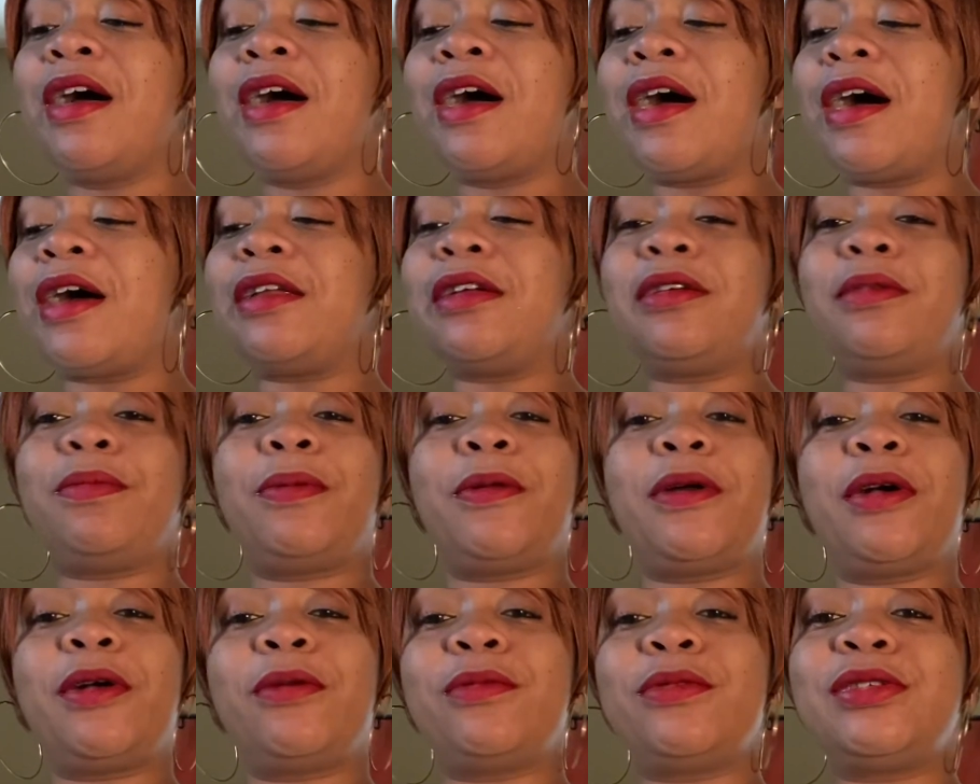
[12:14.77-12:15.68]
I'll let it
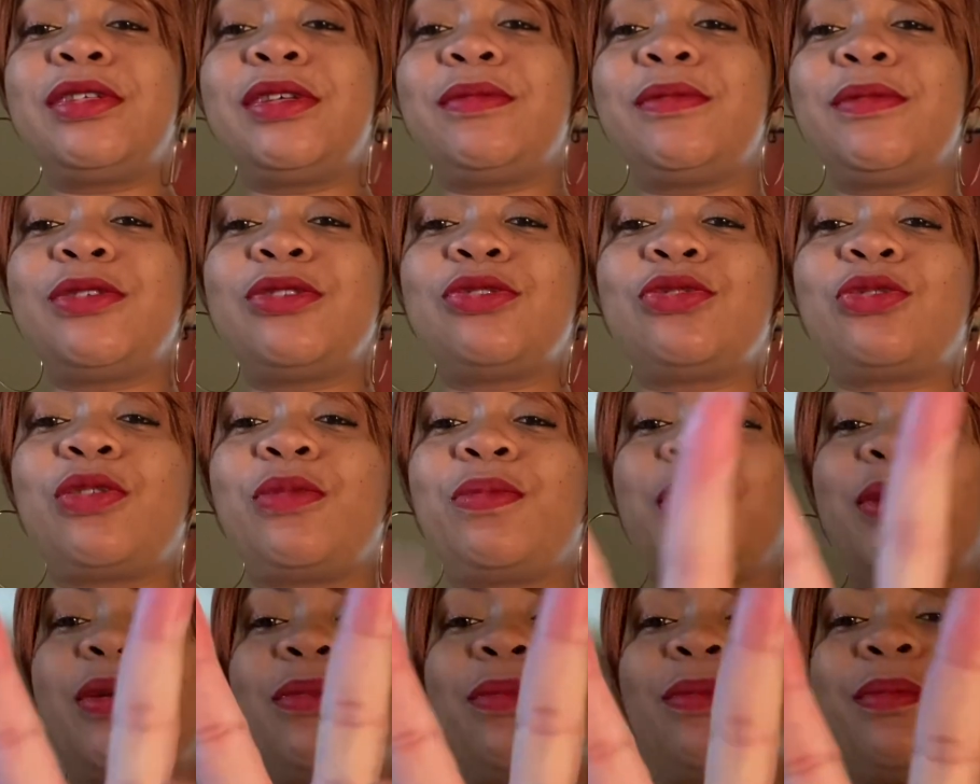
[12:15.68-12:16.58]
play with you soon, you street
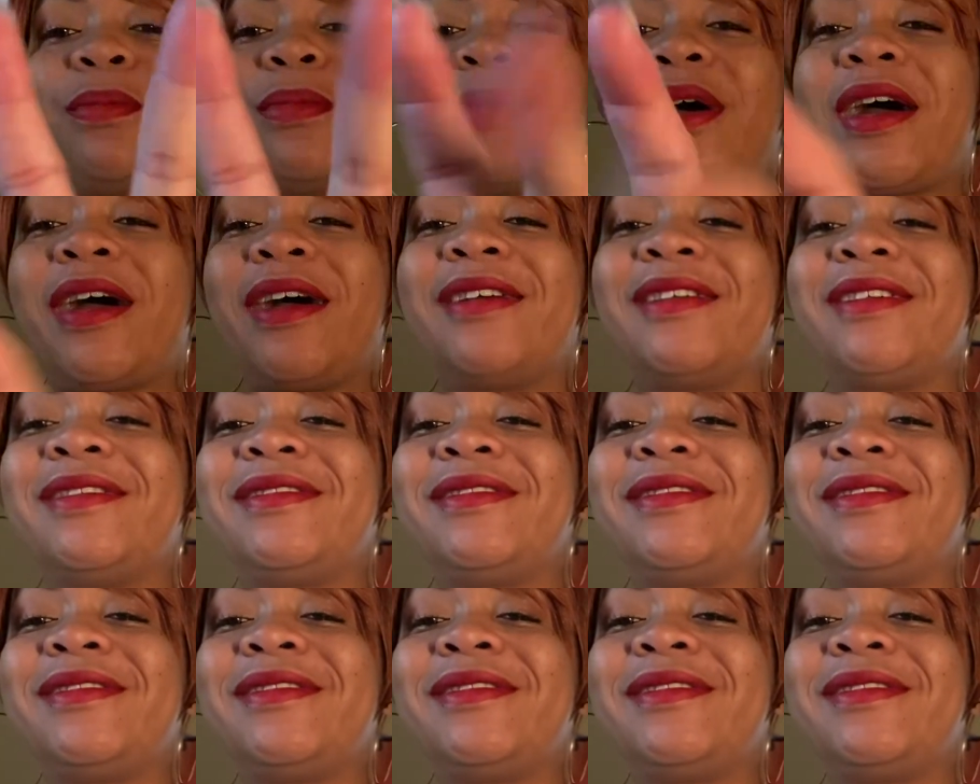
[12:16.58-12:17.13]
pimp. Bye.